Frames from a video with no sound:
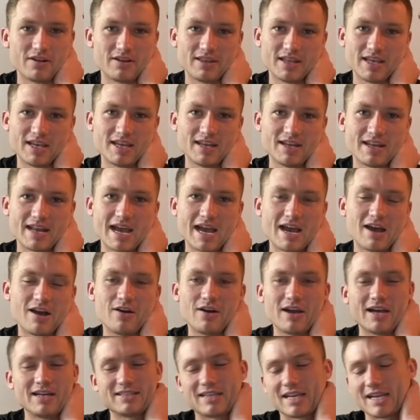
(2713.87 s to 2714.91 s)
And then
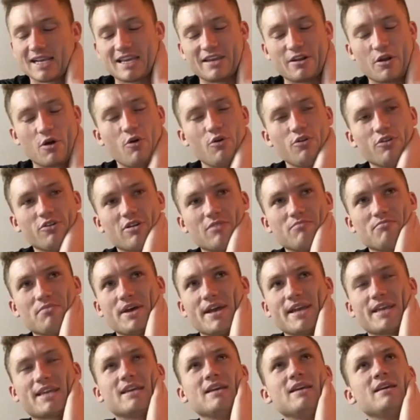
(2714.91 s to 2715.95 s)
now as I get older, I'm
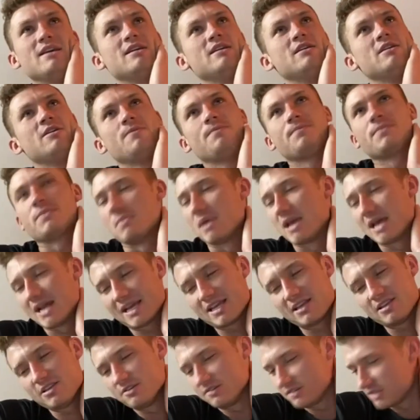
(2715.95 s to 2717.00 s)
like, man, I
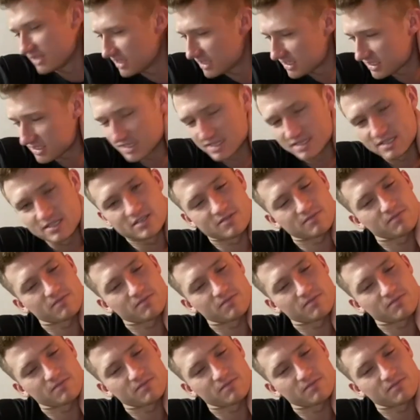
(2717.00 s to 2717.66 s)
can use this as